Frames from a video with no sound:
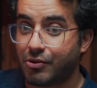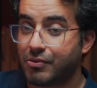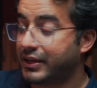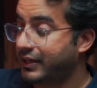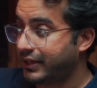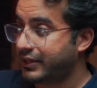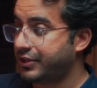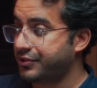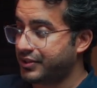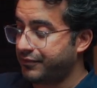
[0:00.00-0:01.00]
you know in
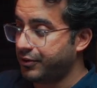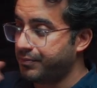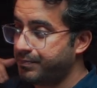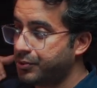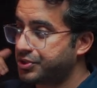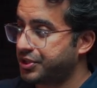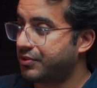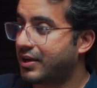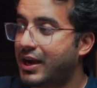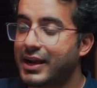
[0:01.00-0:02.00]
EQs, if you
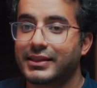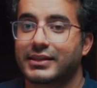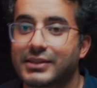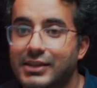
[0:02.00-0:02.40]
boost your high,